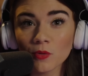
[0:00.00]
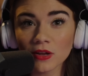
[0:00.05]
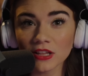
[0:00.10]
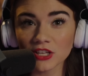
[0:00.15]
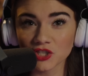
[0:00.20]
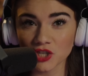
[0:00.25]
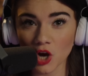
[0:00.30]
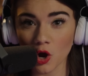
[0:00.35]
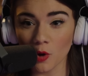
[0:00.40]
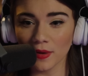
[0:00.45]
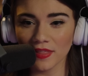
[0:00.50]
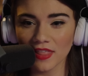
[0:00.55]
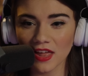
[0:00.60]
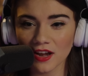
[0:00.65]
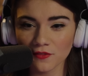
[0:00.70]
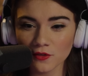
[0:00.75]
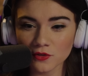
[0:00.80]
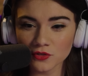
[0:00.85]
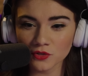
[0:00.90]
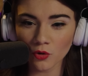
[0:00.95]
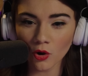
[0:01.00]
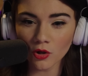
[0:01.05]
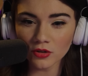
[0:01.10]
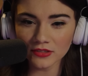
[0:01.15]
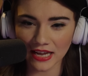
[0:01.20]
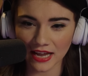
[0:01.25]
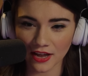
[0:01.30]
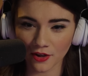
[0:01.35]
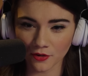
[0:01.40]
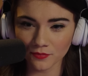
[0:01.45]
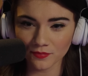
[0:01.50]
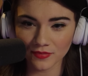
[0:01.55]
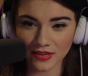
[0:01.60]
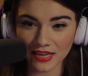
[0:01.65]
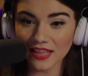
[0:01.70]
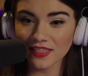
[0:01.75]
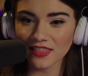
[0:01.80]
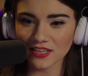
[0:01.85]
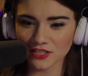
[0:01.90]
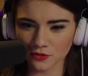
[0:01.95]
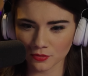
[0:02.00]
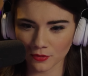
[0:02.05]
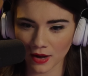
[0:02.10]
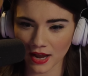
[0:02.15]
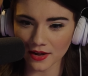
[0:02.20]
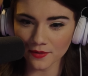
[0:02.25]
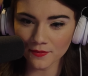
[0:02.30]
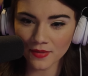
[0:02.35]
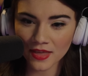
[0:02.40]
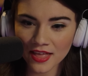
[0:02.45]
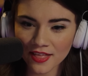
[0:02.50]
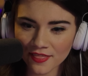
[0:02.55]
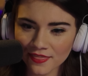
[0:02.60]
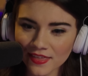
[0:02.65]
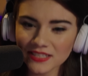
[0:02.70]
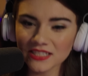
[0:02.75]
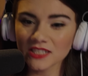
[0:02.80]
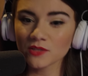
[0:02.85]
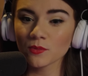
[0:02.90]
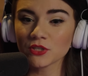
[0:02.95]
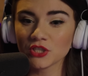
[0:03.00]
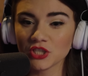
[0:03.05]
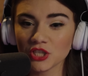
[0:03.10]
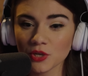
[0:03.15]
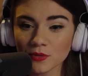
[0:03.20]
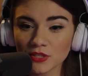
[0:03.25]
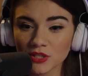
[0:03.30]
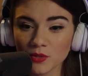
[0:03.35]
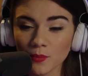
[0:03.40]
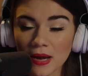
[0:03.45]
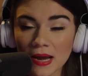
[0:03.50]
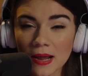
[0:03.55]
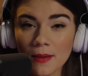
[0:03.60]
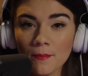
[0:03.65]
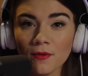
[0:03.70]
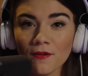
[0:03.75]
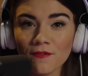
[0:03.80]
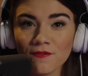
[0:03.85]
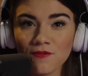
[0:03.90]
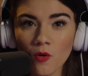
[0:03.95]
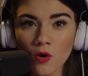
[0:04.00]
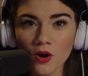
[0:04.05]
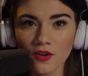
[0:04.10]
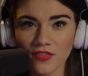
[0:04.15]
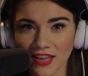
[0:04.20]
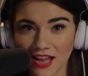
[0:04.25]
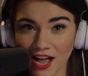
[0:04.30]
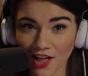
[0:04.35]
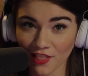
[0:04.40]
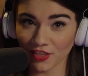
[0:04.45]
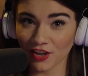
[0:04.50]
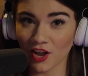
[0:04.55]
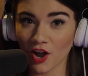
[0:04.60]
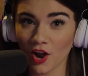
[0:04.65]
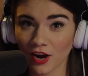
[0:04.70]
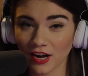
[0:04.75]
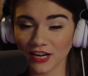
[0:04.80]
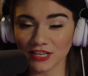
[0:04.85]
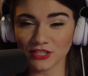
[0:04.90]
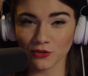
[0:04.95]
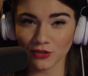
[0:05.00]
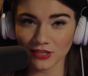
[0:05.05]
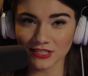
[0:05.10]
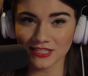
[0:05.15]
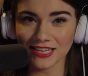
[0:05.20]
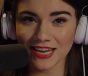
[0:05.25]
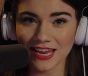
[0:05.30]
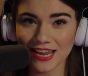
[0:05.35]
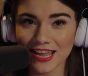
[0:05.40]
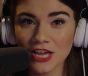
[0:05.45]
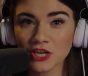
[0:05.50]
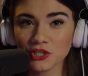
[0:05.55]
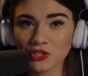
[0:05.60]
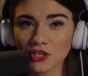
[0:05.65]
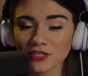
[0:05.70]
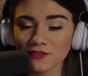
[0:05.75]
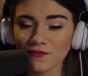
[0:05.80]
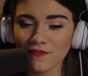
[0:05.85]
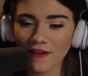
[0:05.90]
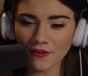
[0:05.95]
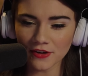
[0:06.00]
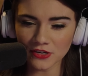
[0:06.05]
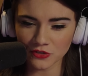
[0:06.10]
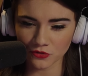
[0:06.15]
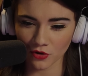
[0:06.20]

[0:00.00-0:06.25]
really show them. And then if you scroll down in this thread, this is what she was doing before they got in the car. And as you can see, she is very